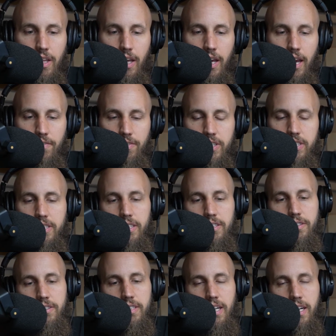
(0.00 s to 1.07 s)
Every
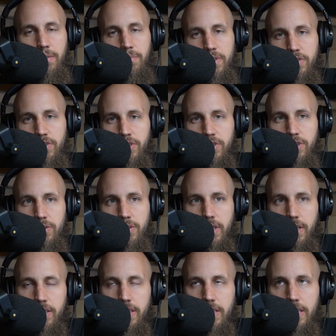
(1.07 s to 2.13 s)
single time there's a shooting,